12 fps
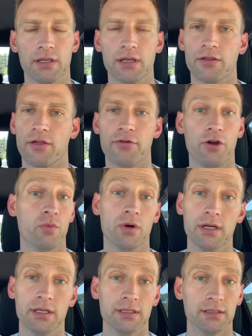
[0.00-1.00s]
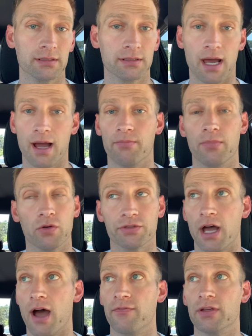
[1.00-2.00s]
And then the third one is the
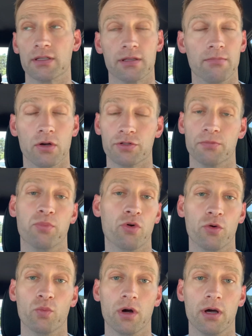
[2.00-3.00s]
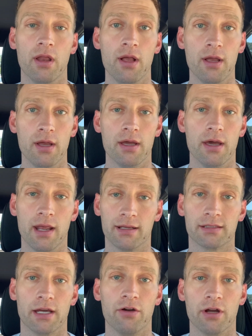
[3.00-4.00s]
most obvious and most important one, and
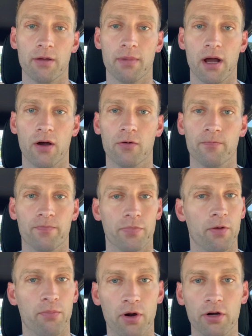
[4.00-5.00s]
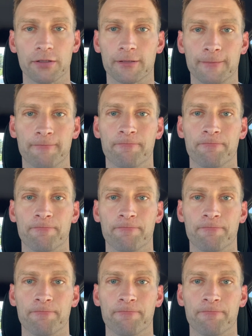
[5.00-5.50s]
that's caring about the person.